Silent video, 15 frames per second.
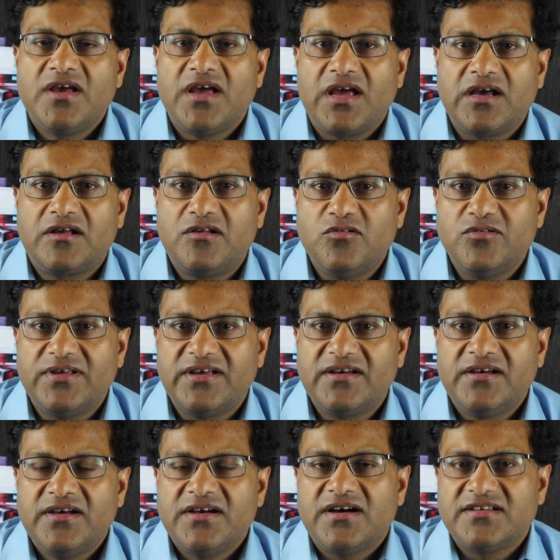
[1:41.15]
including
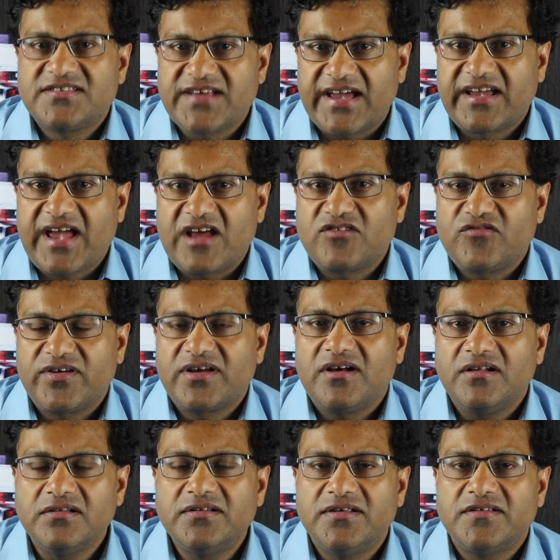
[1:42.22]
psychiatric
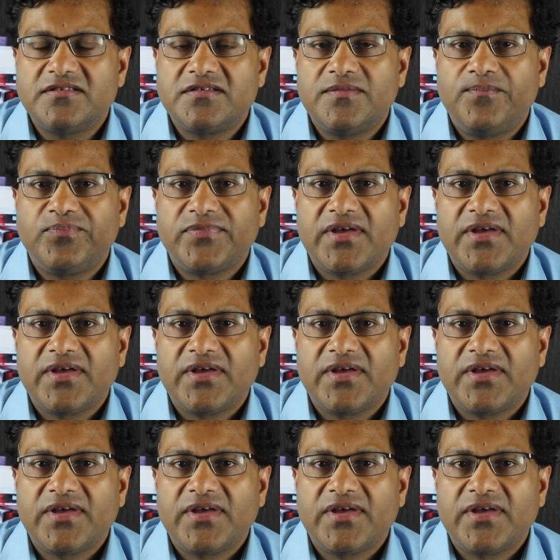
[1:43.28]
illness.